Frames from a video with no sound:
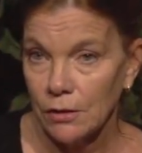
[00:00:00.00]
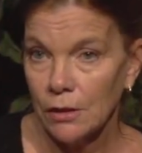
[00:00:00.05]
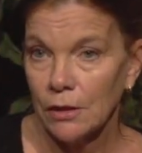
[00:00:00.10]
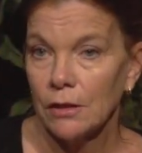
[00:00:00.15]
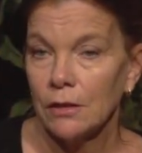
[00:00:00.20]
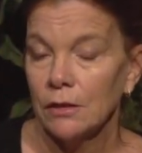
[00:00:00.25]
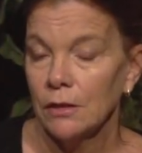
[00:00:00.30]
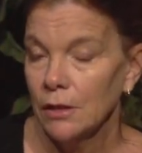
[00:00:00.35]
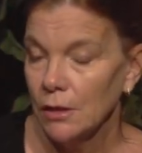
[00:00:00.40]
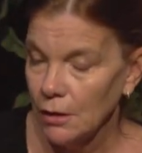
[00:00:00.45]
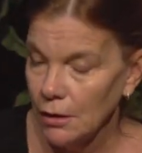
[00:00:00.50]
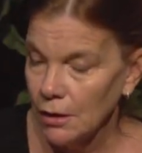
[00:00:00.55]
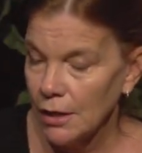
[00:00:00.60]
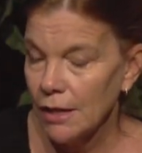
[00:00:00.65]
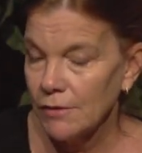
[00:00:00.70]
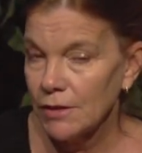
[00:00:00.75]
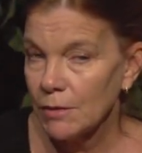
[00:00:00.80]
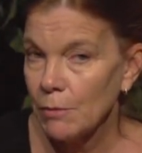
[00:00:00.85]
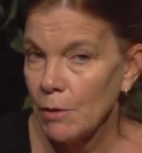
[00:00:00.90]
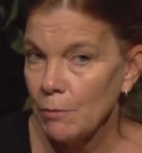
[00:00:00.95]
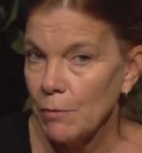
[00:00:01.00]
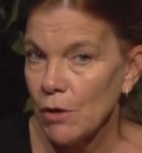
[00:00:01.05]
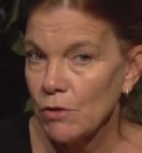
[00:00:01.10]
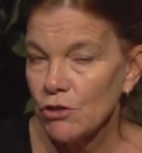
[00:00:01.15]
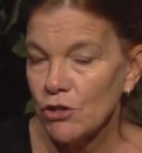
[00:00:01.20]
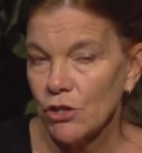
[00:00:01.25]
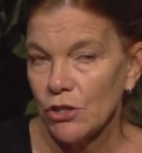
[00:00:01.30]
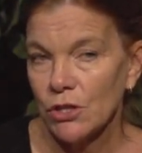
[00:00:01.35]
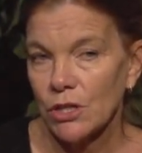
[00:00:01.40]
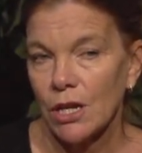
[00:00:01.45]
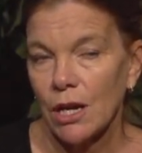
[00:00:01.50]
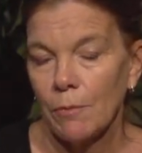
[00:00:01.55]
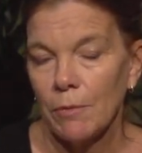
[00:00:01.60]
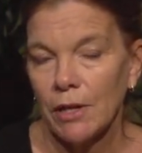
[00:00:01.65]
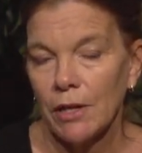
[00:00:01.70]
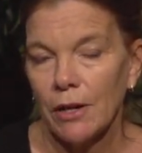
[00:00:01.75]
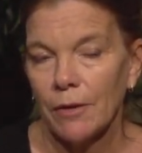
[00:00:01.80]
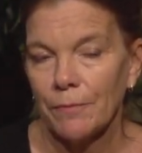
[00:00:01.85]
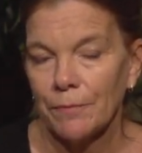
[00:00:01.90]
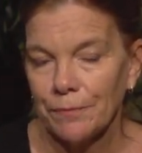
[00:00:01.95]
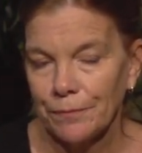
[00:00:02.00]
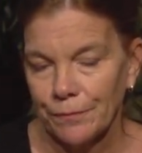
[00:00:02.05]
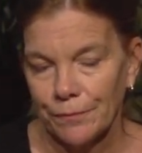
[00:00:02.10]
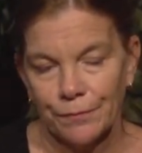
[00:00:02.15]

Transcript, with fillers: little have some emotions coming up